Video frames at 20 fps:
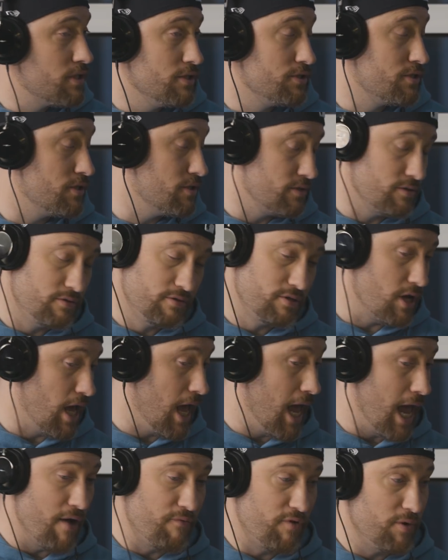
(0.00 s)
To
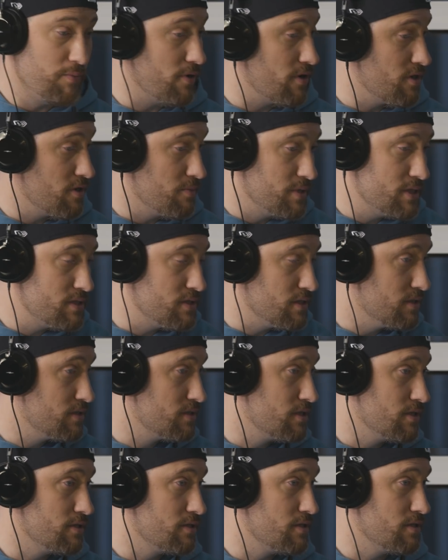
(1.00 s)
every part of the
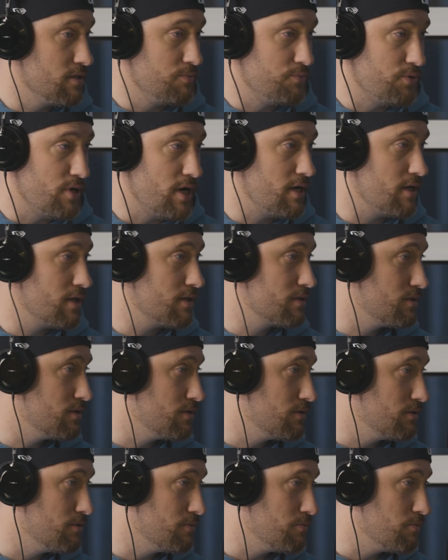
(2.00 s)
business, to the product,
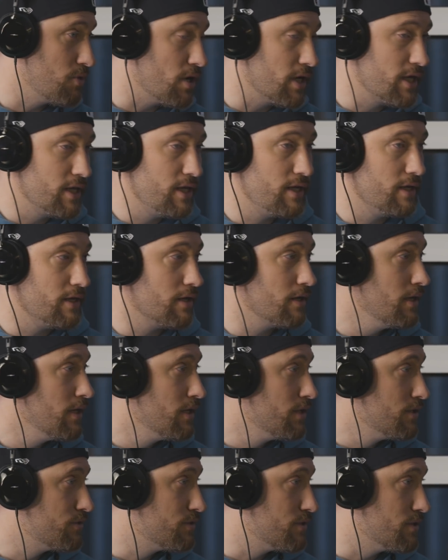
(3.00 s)
to marketing,
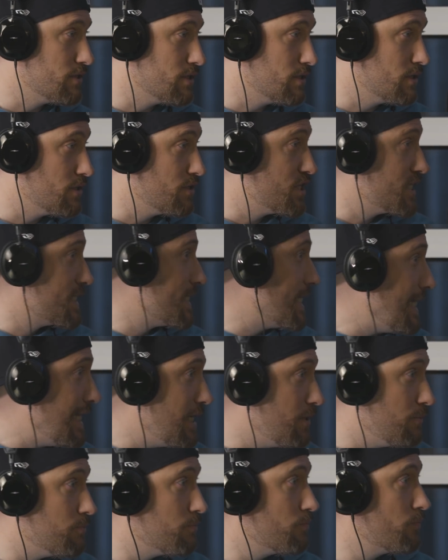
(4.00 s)
to the
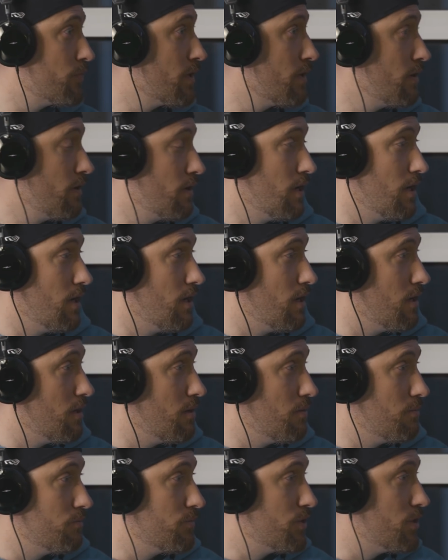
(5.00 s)
team,
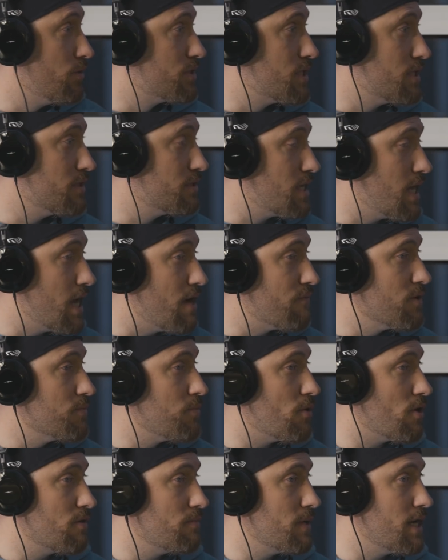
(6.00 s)
to every
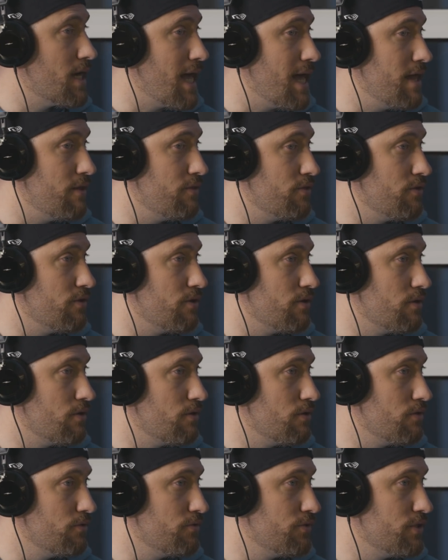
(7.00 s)
part about it. And
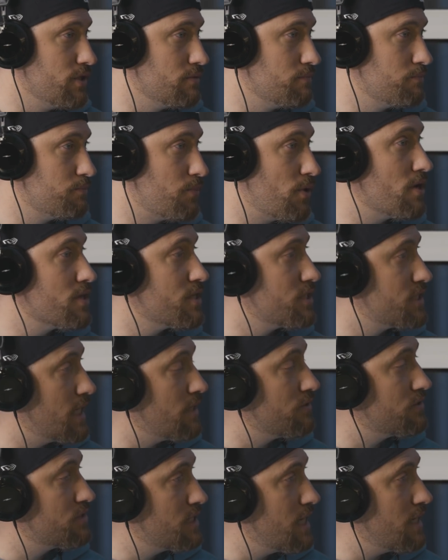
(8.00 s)
the part of the
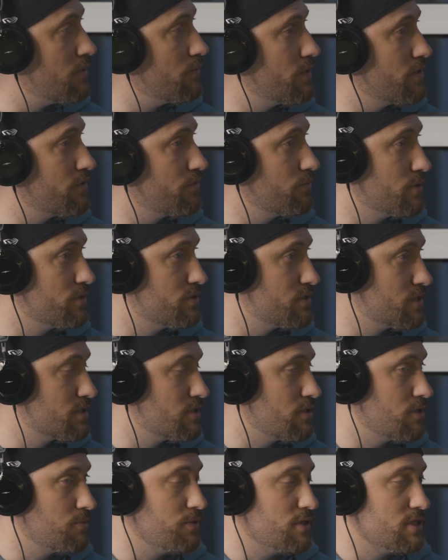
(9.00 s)
challenge now with
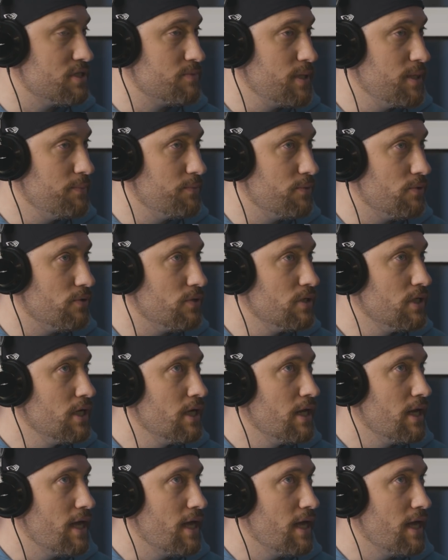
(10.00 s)
600 plus people,